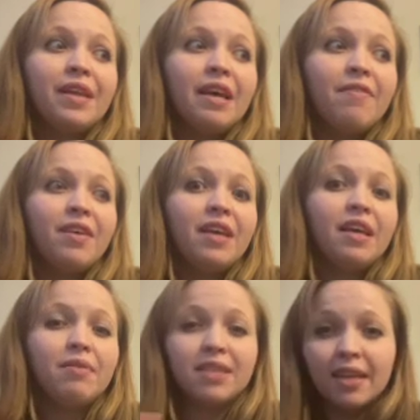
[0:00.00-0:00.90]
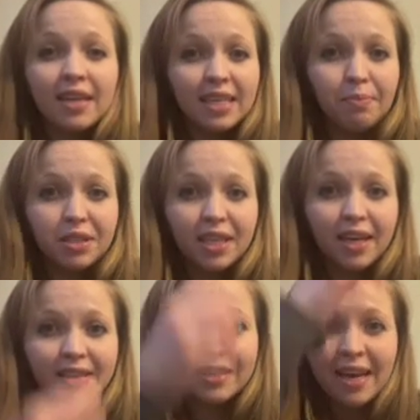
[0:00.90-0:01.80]
if he was getting a diaper
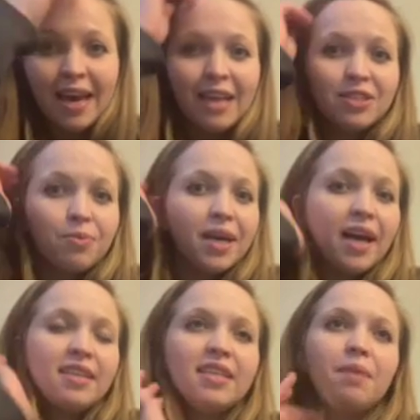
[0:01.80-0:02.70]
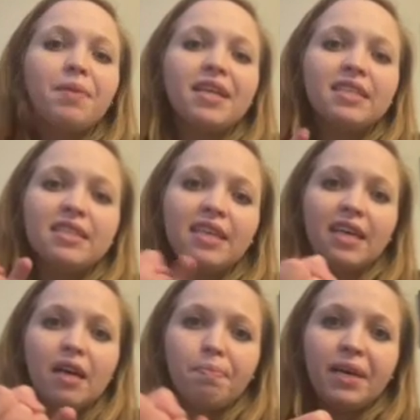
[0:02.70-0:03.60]
change. So we ended up
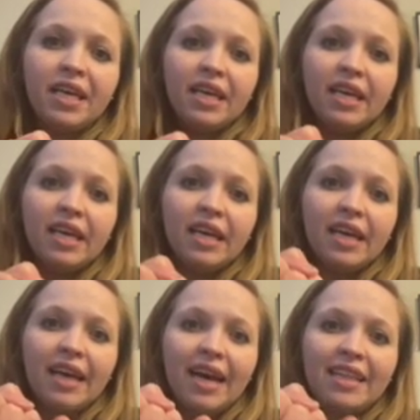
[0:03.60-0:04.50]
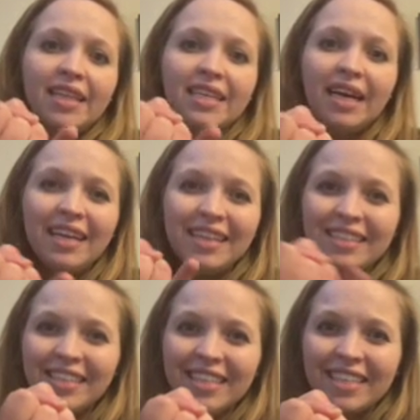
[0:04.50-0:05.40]
sticking our pinky at the time
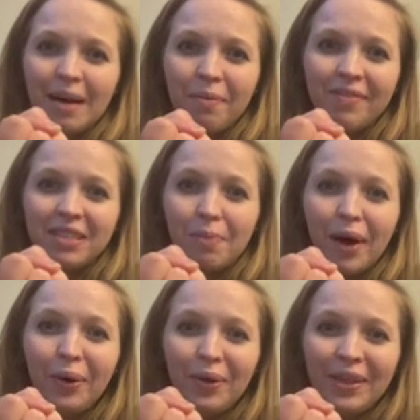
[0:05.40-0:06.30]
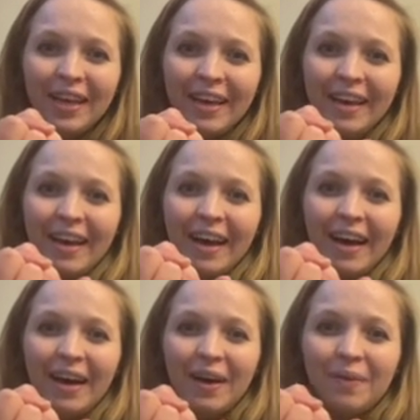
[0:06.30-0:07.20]
to the top of his mouth.
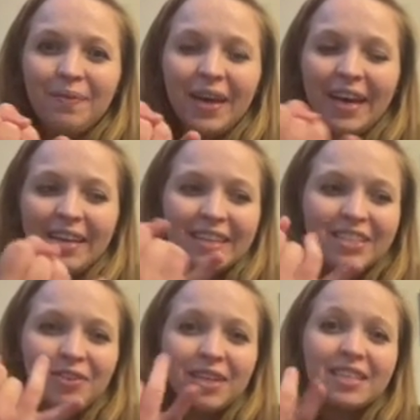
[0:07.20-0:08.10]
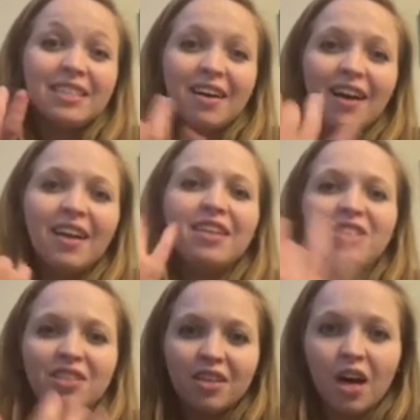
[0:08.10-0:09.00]
And so he could suck on it
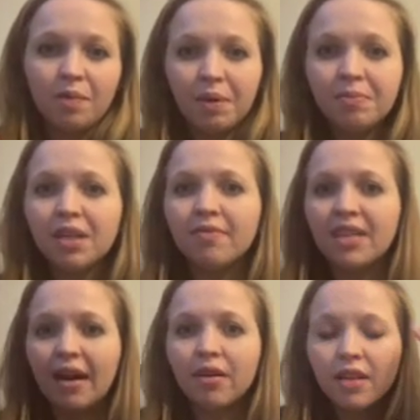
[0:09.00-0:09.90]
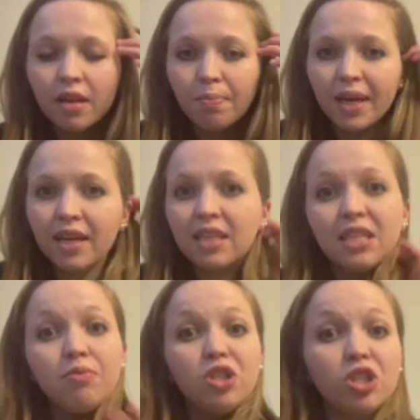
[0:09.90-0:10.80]
just to calm himself down a little bit because he
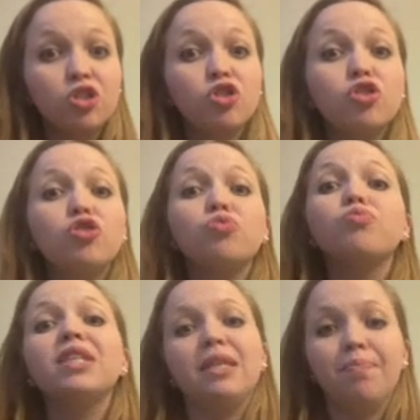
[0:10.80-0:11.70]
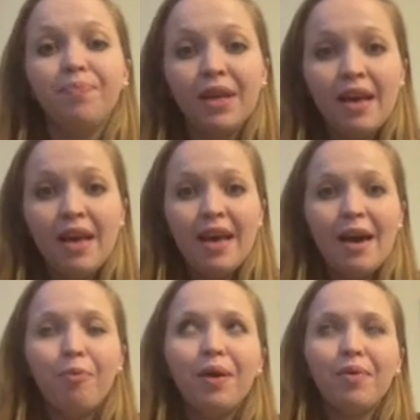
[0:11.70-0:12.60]
would just scream.
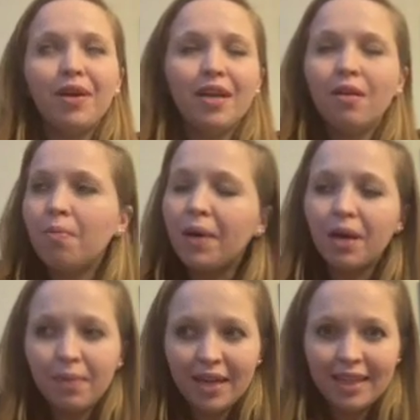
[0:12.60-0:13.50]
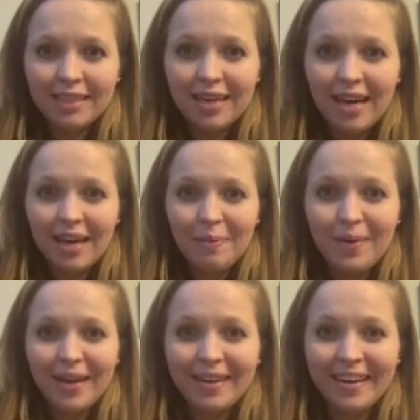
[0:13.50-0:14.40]
And we were in an apartment at that time,
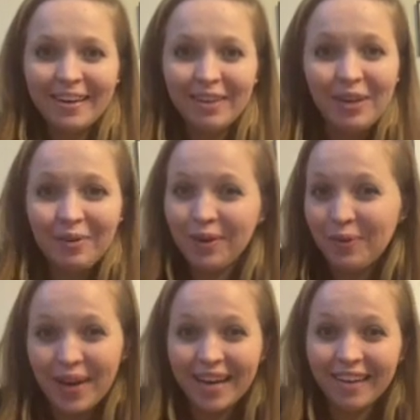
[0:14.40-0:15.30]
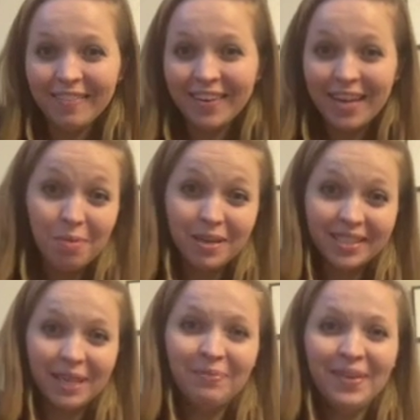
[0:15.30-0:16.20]
and like we didn't want to wake all of our neighbors
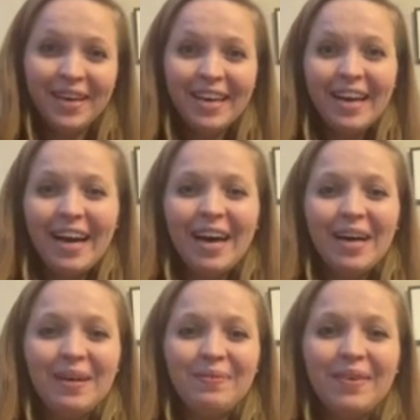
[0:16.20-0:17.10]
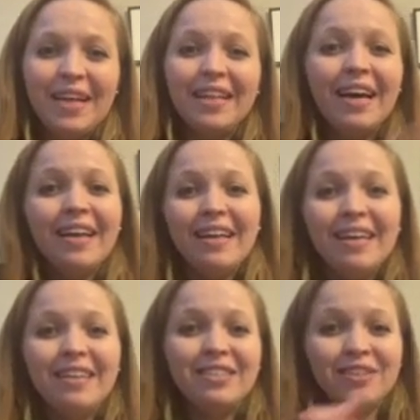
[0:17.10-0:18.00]
up. And then,
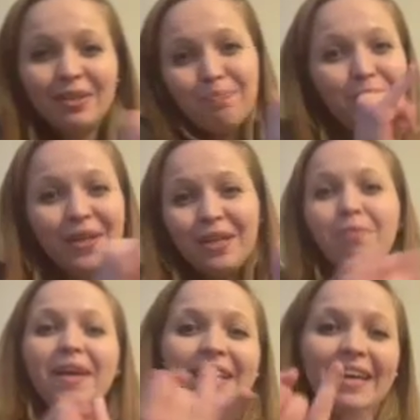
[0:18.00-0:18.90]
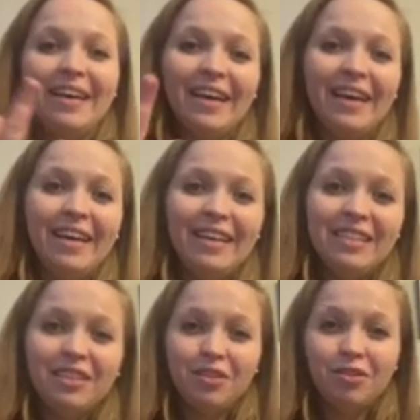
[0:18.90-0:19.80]
so you're putting your pinky
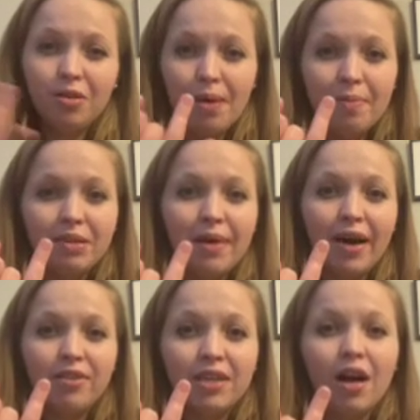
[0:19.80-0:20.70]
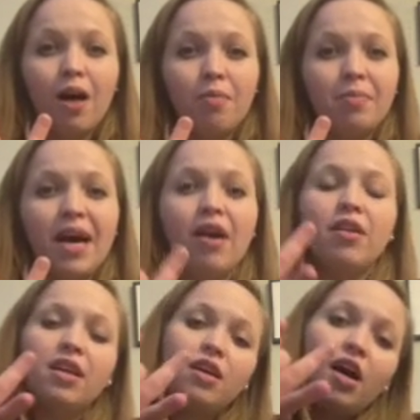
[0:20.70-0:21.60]
into your baby's mouth to calm him down, and
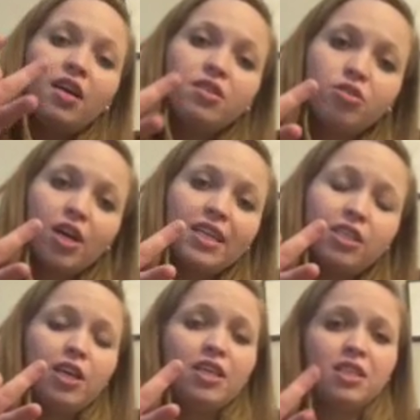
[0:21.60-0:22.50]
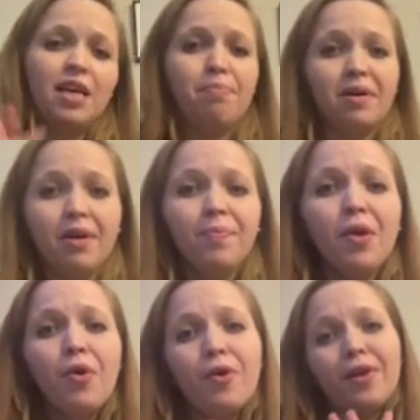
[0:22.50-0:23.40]
then you're also trying to change diaper,
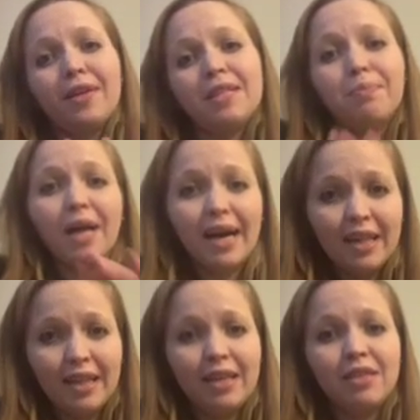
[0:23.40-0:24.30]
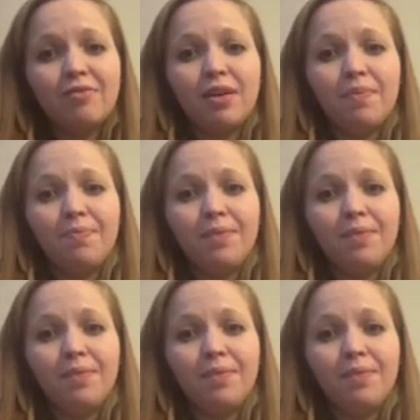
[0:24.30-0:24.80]
or at least block things from